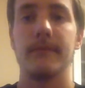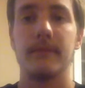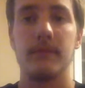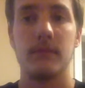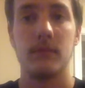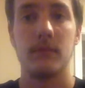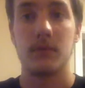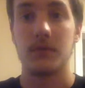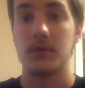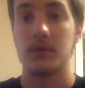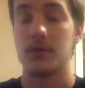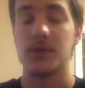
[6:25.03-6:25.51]

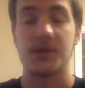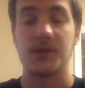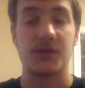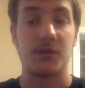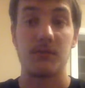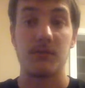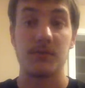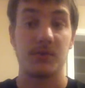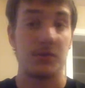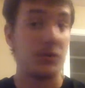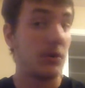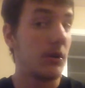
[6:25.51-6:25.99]
There are
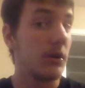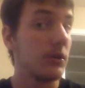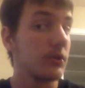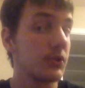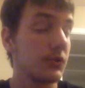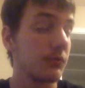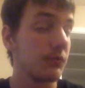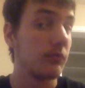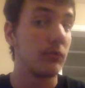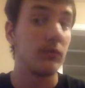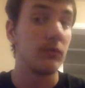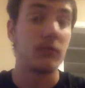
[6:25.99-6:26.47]
some
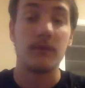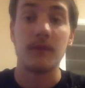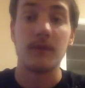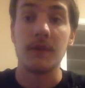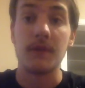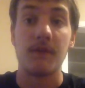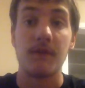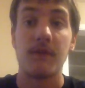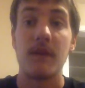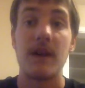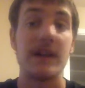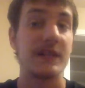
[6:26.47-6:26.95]
songs where
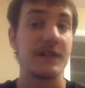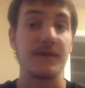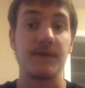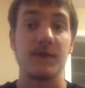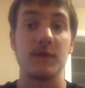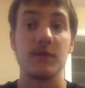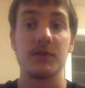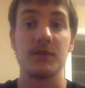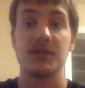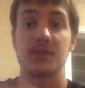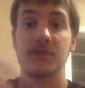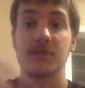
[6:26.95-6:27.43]
it's vice
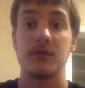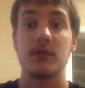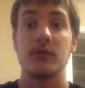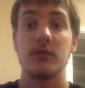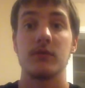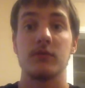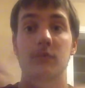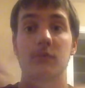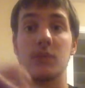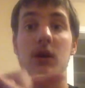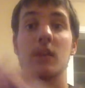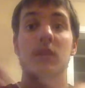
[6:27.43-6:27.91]
versa,
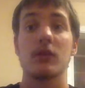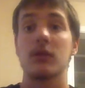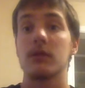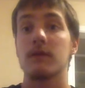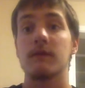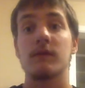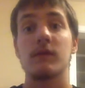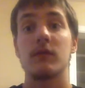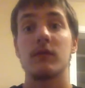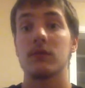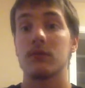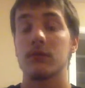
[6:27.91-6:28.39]
not good
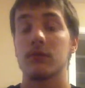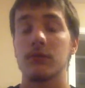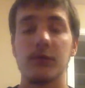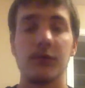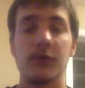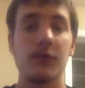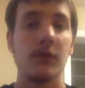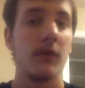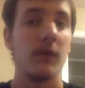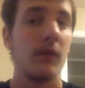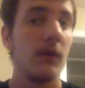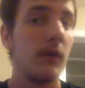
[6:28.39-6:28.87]

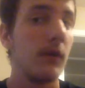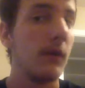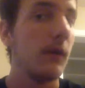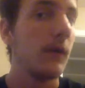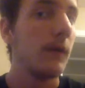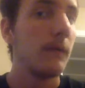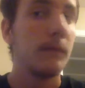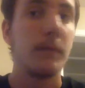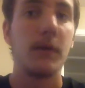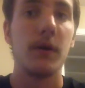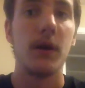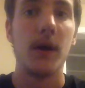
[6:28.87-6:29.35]
vocals,
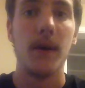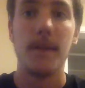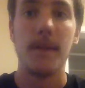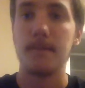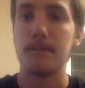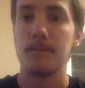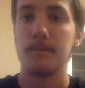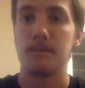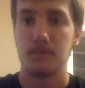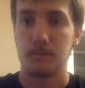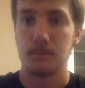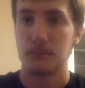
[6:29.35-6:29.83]
but
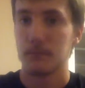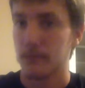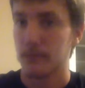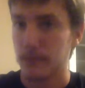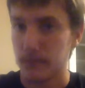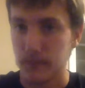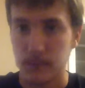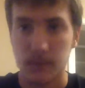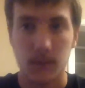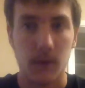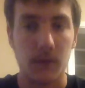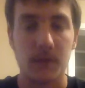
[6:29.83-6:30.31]

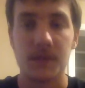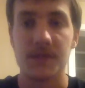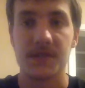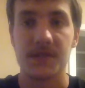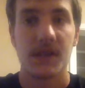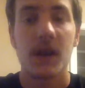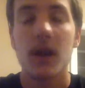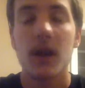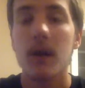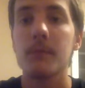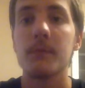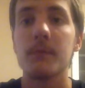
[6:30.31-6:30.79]
this
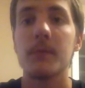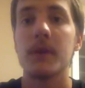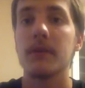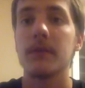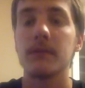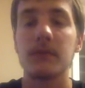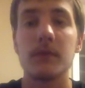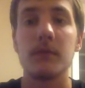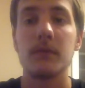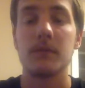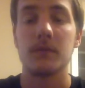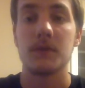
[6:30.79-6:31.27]
album
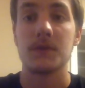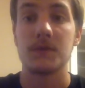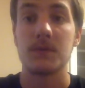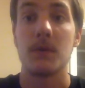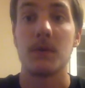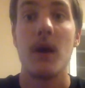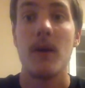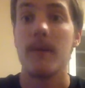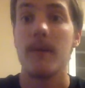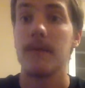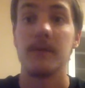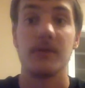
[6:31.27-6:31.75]
mainly, it's
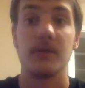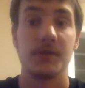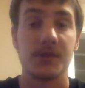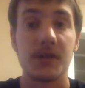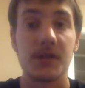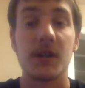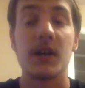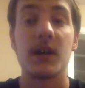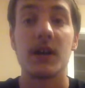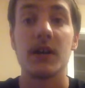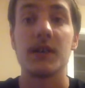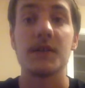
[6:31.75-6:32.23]
Rob Flynn
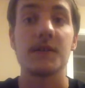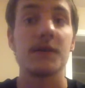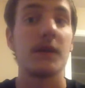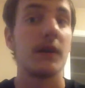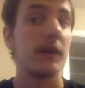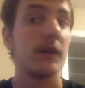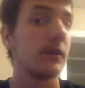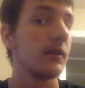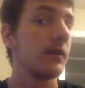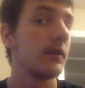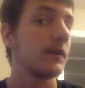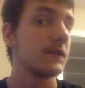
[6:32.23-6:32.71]
shines, I
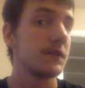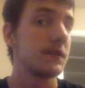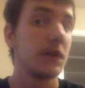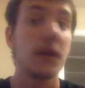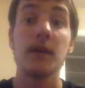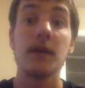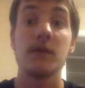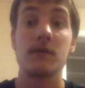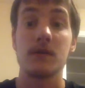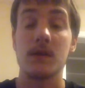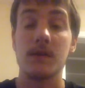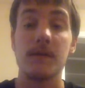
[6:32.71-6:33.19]
guess,
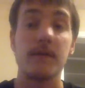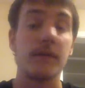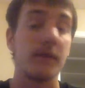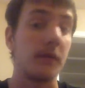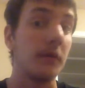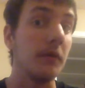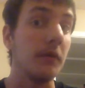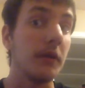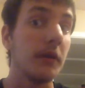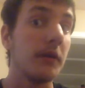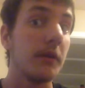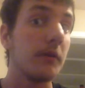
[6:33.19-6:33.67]
and James
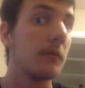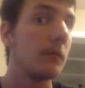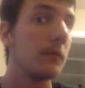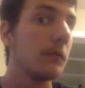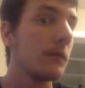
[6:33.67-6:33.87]
McClain.